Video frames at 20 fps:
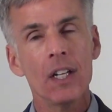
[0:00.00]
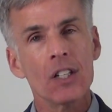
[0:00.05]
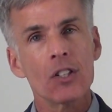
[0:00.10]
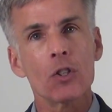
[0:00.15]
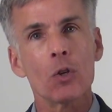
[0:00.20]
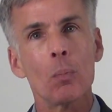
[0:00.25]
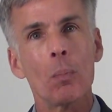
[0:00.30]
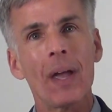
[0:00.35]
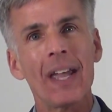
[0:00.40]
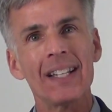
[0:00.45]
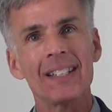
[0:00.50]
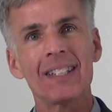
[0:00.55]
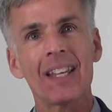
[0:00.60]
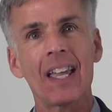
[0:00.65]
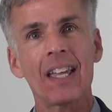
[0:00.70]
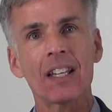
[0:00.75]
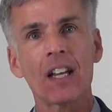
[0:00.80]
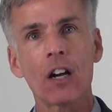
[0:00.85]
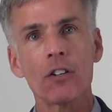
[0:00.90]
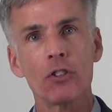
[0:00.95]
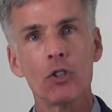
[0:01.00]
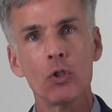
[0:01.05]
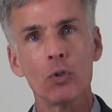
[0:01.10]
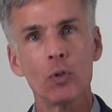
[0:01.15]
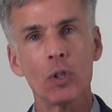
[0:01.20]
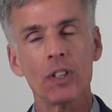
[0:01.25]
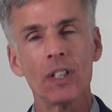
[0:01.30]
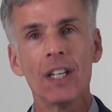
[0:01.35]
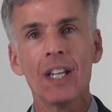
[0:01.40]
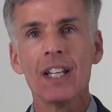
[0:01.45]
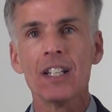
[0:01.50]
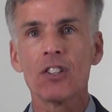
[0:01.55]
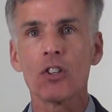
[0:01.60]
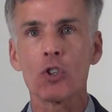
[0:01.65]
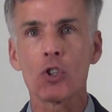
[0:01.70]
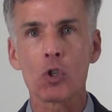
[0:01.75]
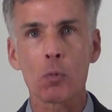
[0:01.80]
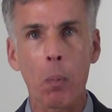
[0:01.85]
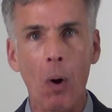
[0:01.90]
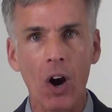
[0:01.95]
To maintain our union, to
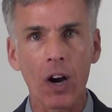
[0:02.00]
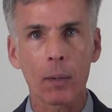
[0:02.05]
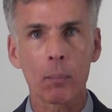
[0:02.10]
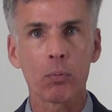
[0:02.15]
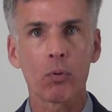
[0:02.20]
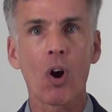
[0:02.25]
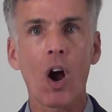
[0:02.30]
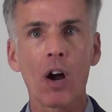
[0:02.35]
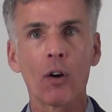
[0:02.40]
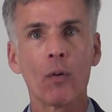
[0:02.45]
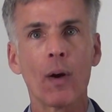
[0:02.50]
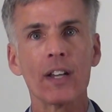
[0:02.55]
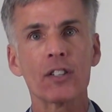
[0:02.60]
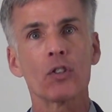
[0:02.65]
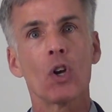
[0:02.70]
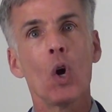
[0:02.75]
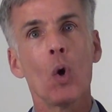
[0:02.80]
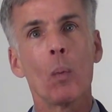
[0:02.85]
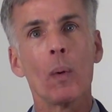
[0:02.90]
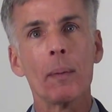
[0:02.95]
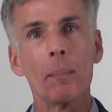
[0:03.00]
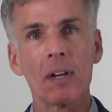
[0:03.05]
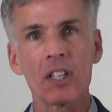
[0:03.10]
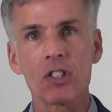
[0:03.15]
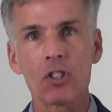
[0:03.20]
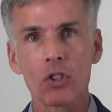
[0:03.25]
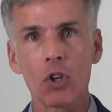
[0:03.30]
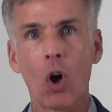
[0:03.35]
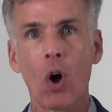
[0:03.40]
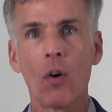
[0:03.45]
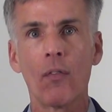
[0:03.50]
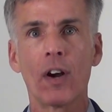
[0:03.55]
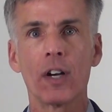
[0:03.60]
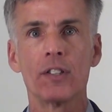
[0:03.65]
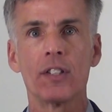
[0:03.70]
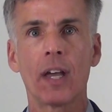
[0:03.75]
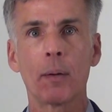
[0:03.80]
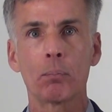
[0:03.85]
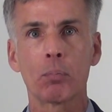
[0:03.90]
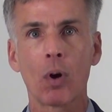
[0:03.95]
spark progress, we must solve our
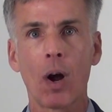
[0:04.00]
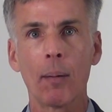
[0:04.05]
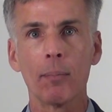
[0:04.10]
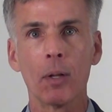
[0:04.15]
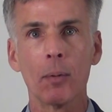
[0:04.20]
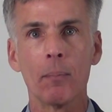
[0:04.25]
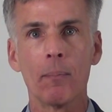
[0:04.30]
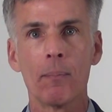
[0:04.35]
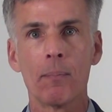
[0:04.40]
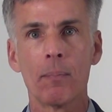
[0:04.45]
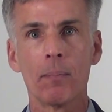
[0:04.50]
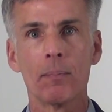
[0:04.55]
debt problem.